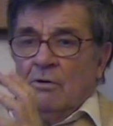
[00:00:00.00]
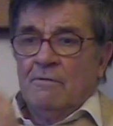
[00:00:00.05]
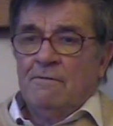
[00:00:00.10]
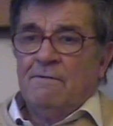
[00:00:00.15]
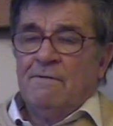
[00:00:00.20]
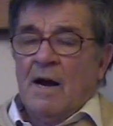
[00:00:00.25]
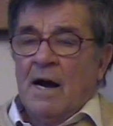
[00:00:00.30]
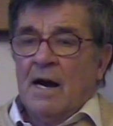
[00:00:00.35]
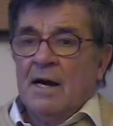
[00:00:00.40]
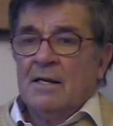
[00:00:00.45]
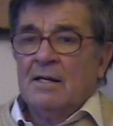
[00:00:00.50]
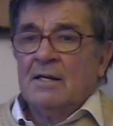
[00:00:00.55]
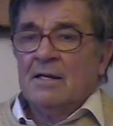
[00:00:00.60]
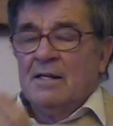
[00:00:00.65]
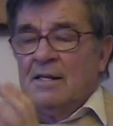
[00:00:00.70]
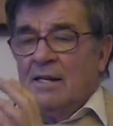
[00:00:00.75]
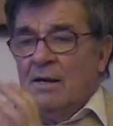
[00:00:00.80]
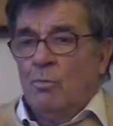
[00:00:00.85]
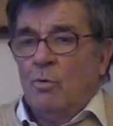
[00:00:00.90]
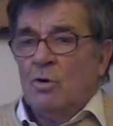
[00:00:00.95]
find that
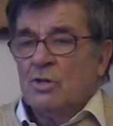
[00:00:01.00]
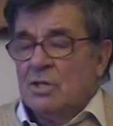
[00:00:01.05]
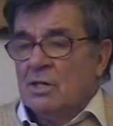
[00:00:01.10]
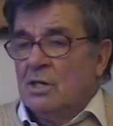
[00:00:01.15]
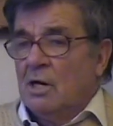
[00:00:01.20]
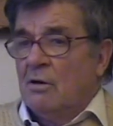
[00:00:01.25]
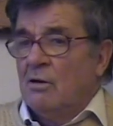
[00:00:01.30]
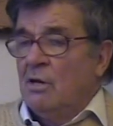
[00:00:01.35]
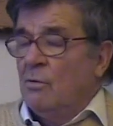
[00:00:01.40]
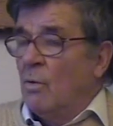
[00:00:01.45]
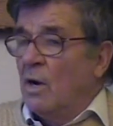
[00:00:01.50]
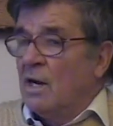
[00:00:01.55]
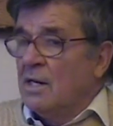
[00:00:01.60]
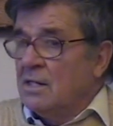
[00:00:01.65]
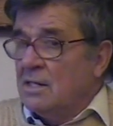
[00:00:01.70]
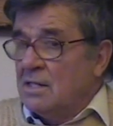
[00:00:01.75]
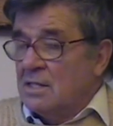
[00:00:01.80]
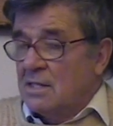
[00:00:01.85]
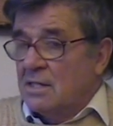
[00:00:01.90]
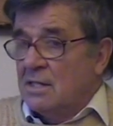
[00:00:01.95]
there wasn't only one
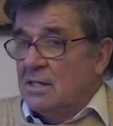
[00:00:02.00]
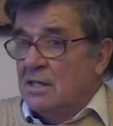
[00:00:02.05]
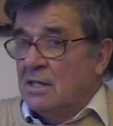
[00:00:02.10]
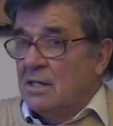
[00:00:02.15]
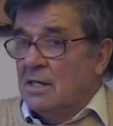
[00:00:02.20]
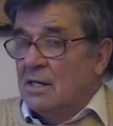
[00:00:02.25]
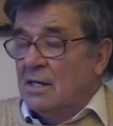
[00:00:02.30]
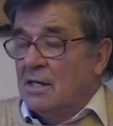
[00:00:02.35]
dissident